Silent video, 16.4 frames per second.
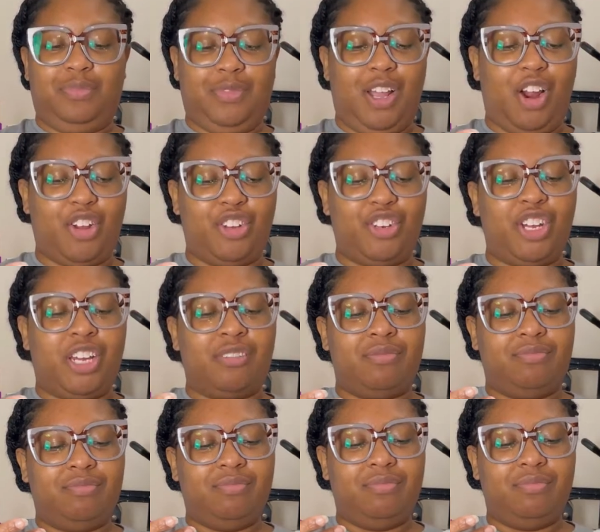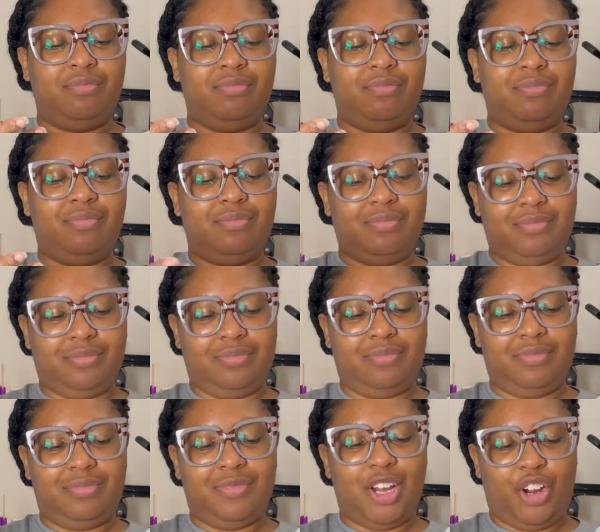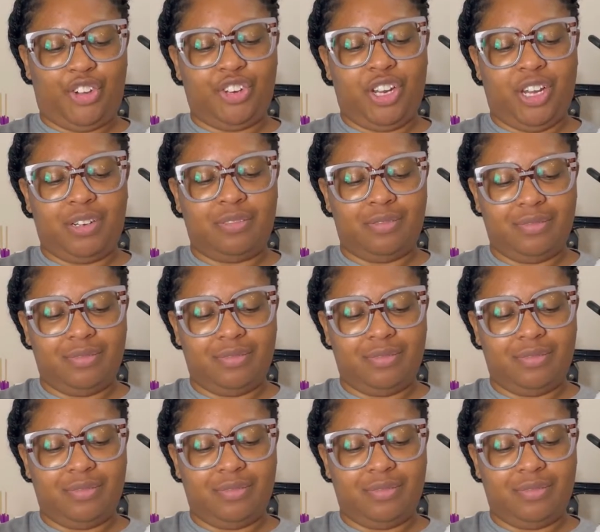Are you done? Are you done?